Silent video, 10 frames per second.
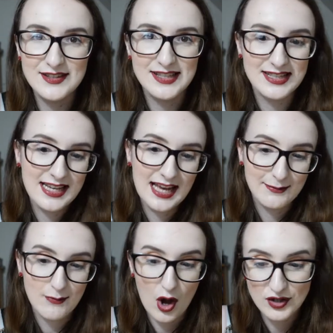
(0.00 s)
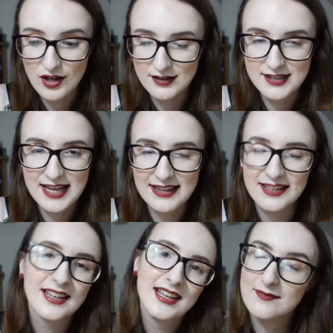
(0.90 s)
to see kind of more
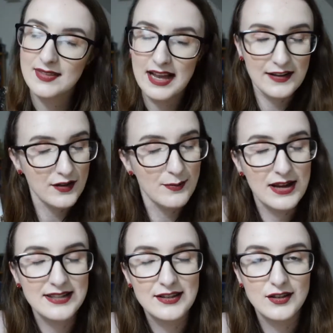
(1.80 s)
content. And if you press that